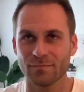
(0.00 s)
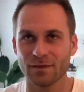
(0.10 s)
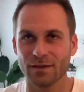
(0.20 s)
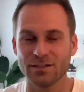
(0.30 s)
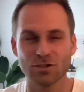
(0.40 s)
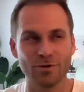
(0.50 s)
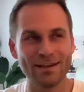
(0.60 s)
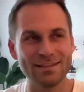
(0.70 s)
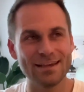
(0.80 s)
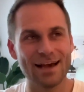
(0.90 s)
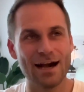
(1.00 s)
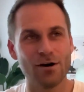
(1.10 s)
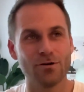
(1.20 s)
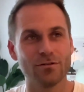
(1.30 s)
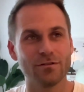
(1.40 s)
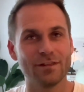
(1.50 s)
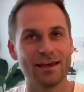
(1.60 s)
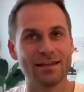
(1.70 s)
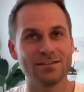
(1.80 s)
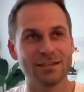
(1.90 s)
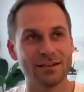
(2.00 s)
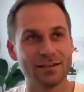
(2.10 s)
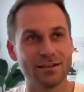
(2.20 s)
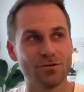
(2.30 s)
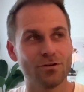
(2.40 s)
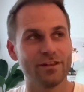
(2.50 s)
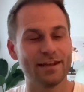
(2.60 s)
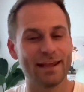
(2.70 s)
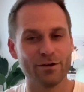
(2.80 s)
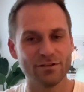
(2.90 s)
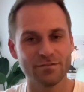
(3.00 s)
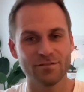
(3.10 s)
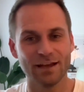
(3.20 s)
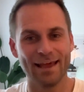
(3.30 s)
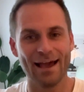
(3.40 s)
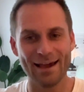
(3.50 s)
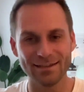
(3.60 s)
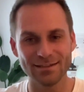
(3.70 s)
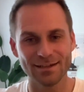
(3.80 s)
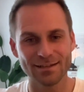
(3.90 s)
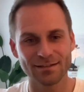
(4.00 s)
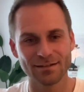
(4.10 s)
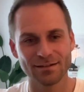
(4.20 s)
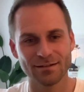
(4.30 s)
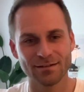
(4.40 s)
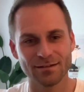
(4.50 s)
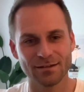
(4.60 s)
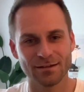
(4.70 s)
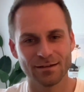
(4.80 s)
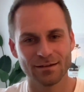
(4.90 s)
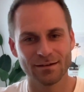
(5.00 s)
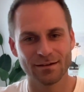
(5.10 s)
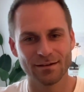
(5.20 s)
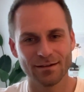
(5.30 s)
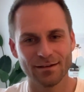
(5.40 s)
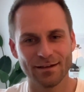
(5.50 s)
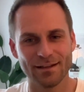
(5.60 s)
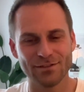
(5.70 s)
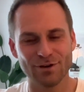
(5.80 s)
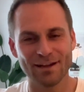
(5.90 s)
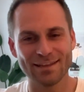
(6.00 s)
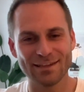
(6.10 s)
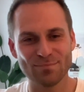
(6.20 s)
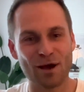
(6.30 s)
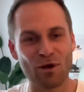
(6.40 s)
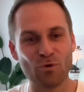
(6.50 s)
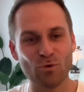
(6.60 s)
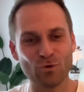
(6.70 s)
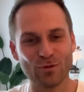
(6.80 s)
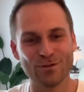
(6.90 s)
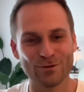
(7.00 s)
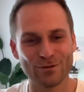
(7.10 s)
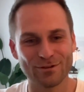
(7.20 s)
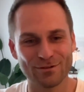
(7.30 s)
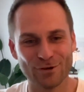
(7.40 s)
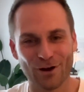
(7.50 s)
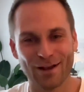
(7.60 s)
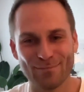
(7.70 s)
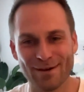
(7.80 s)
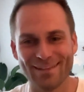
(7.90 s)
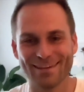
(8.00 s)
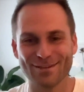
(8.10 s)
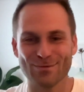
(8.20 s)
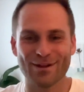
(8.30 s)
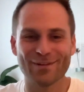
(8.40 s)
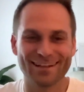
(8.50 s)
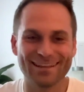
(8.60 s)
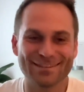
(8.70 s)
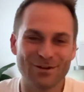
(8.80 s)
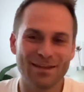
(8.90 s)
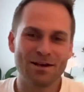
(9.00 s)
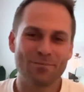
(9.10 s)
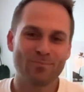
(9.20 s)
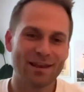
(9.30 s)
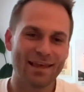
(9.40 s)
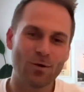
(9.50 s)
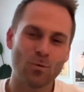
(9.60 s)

it's crazy how the agenda or the narrative got hijacked. And I'll try and keep my cool talking about this without getting to, but like,